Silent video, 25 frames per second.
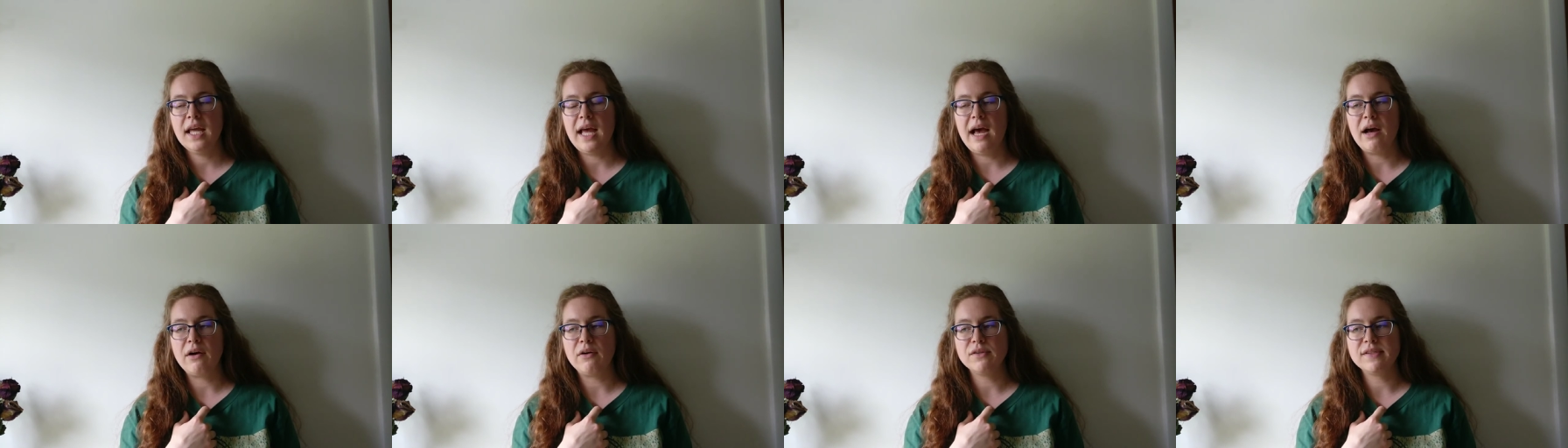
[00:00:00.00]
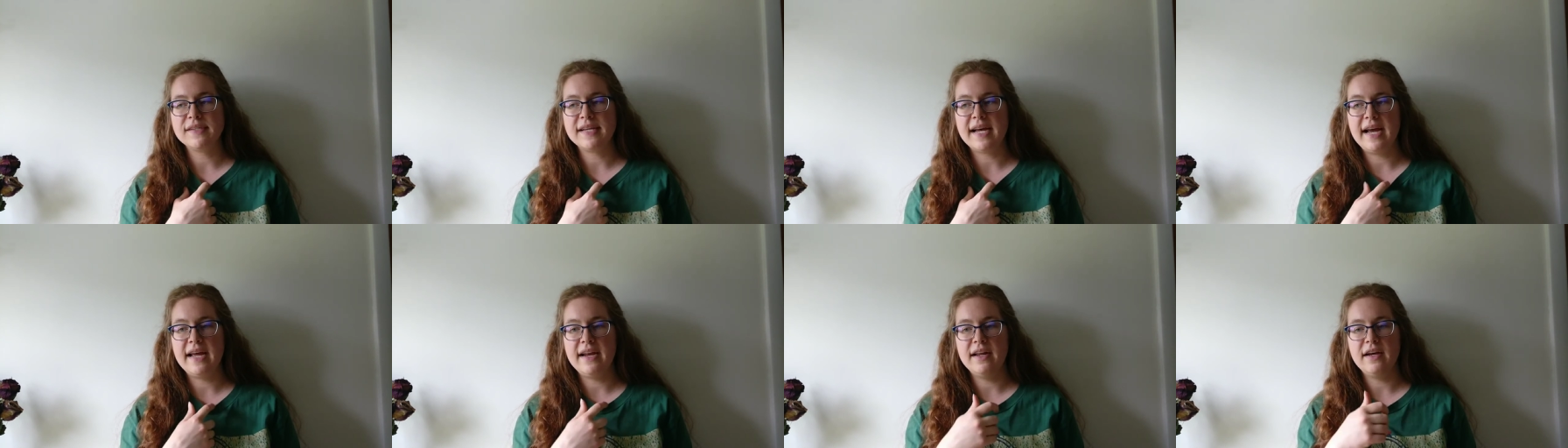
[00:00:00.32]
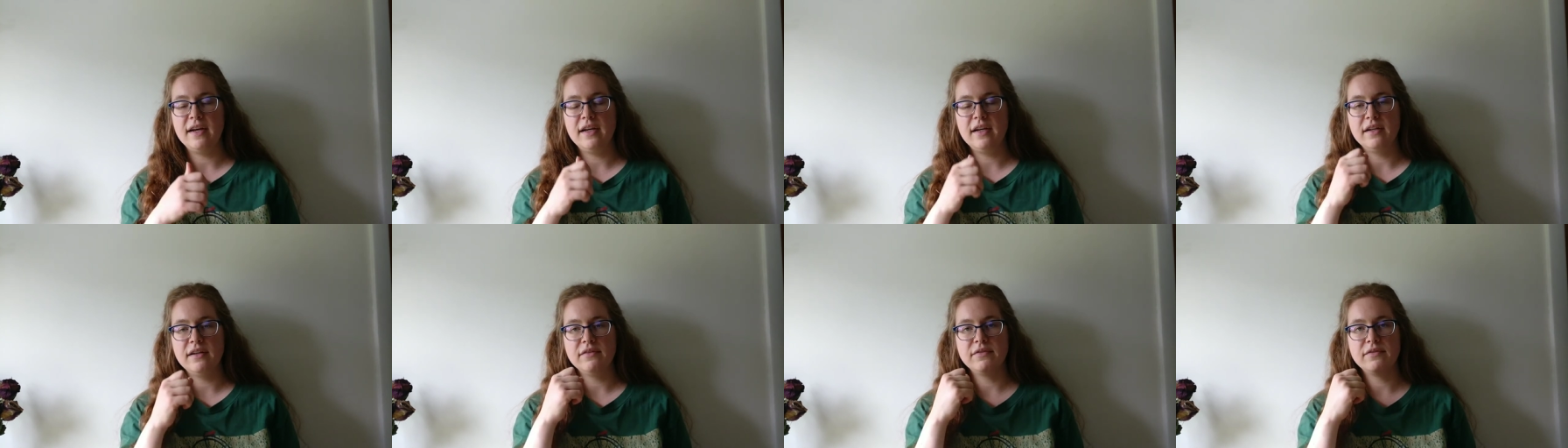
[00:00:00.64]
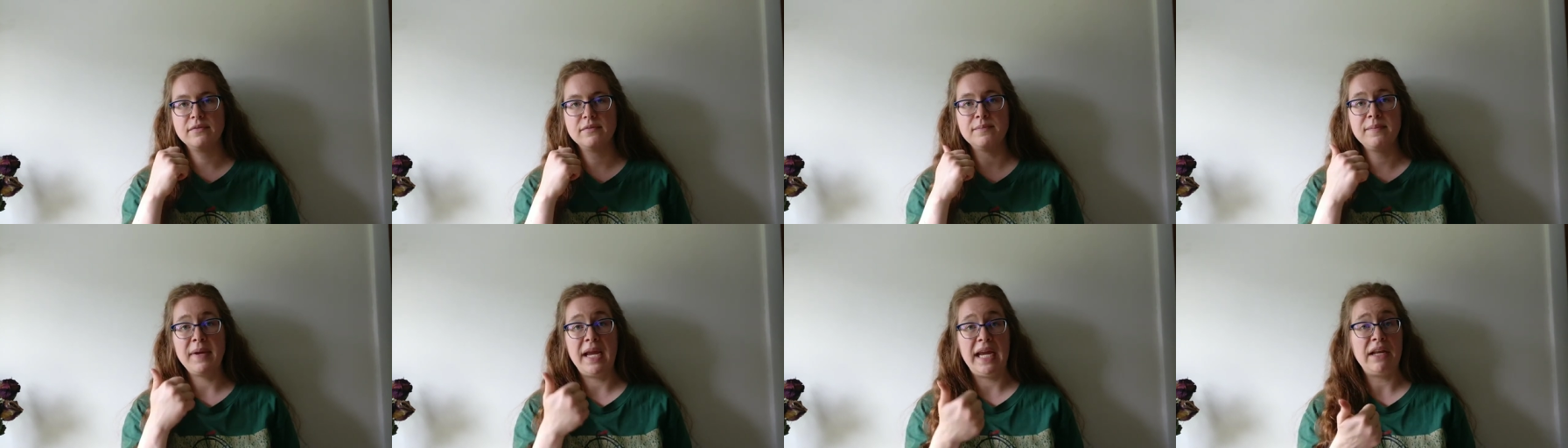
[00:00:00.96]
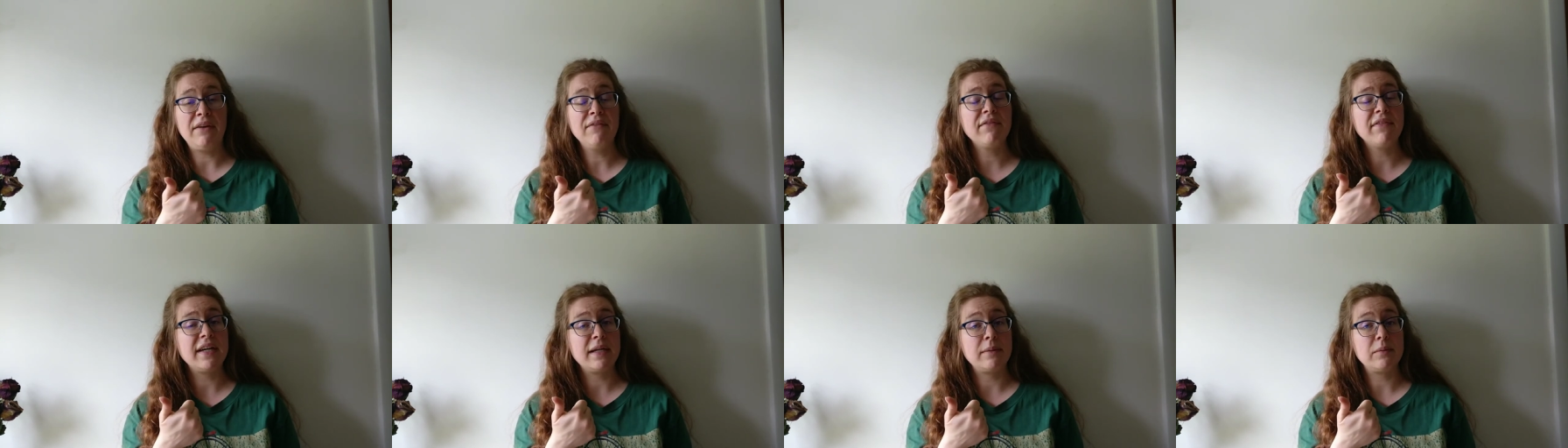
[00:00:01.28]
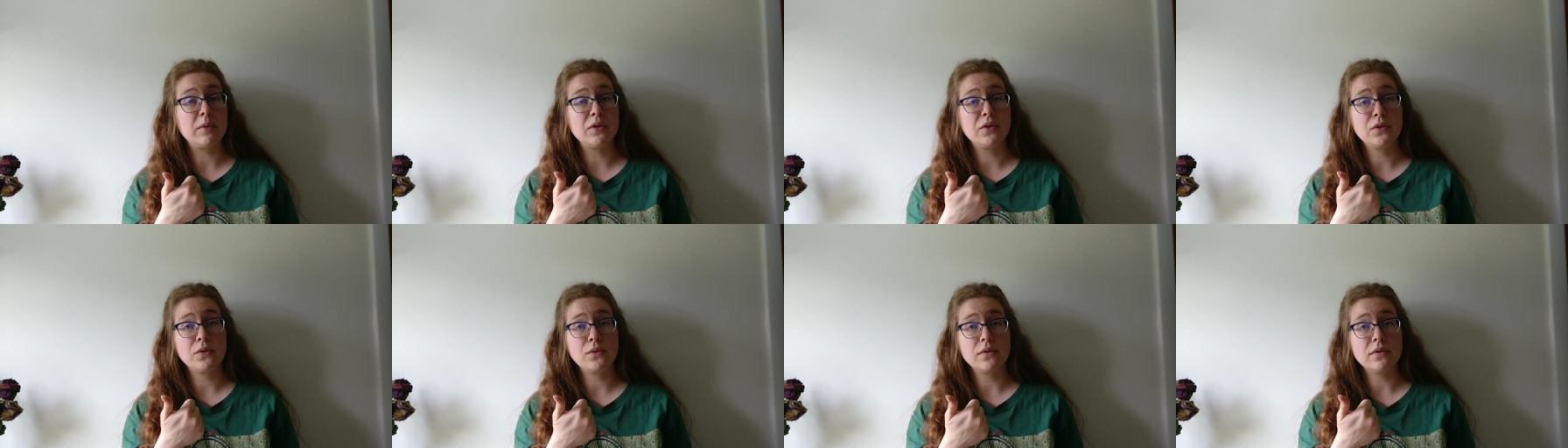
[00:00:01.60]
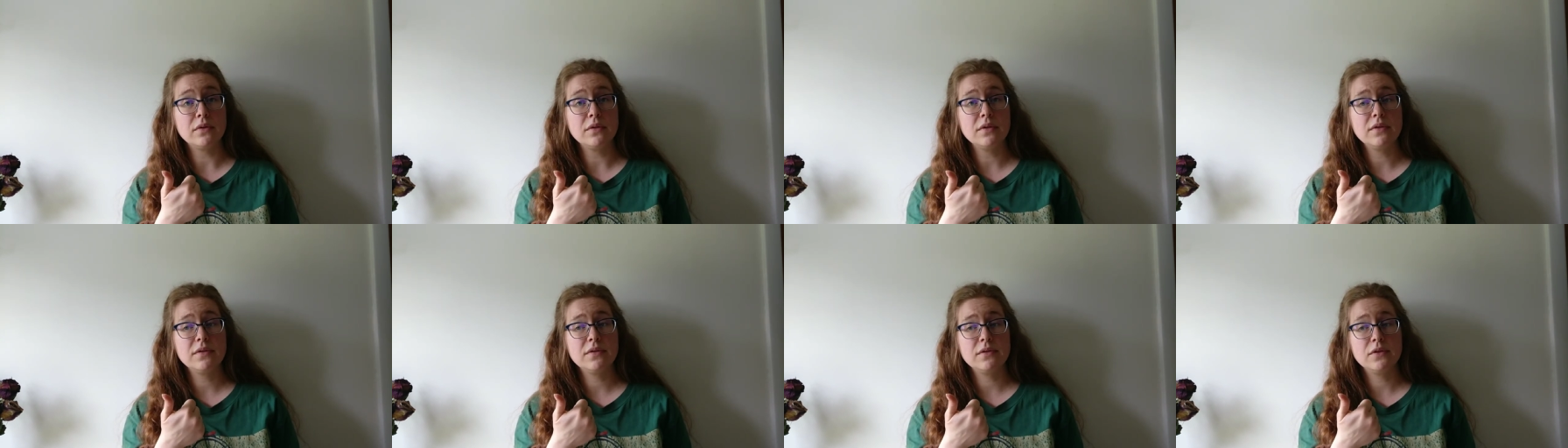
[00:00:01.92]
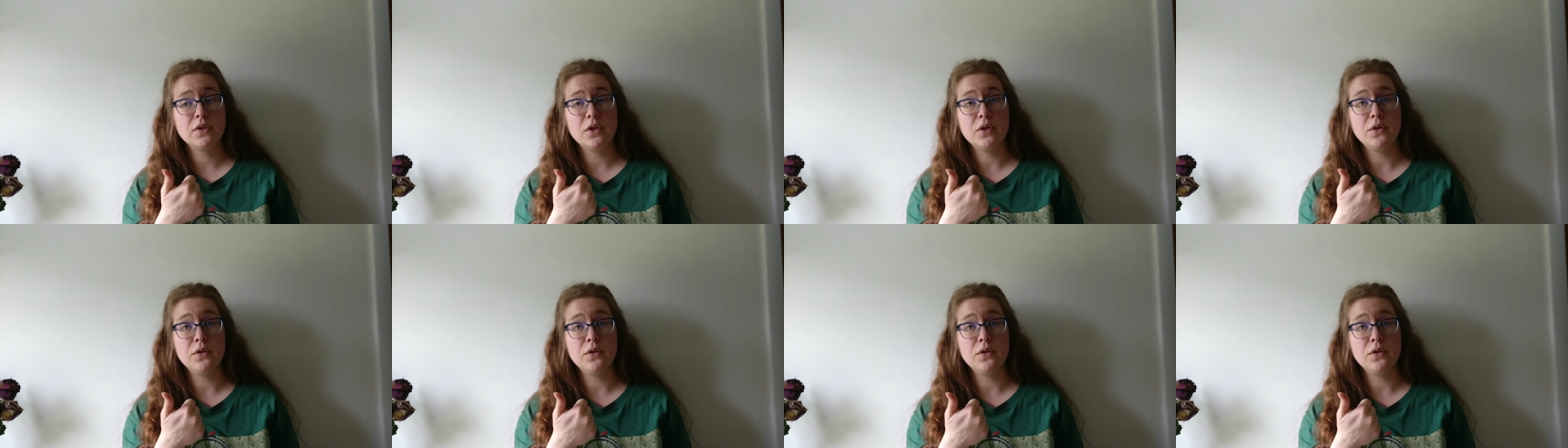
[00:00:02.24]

outside of Main Fiber Tools,